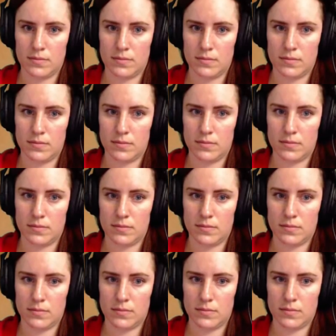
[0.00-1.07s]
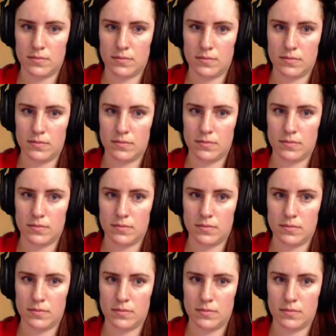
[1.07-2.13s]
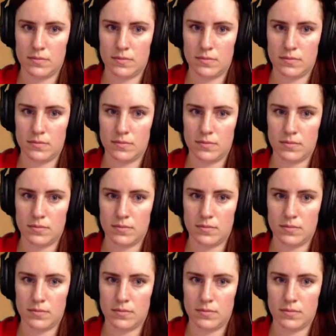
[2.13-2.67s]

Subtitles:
The person shown says nothing.